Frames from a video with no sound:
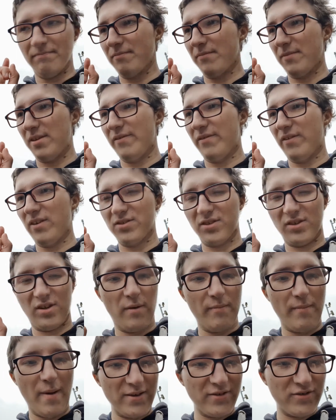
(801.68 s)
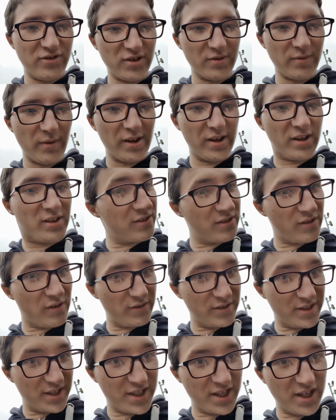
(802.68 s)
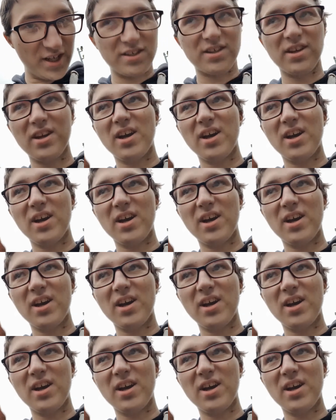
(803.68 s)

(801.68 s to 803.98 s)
You've also got benches what you can go and sit at